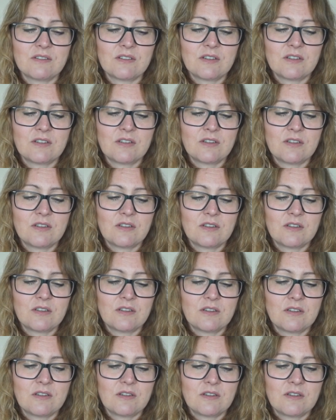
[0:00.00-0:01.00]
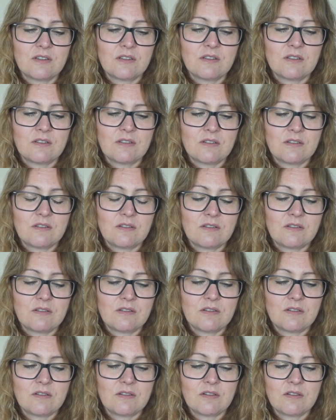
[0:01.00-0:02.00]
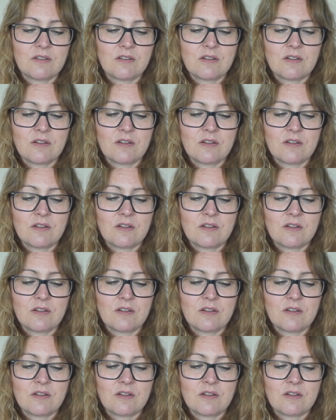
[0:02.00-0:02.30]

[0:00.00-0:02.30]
Nothing is said.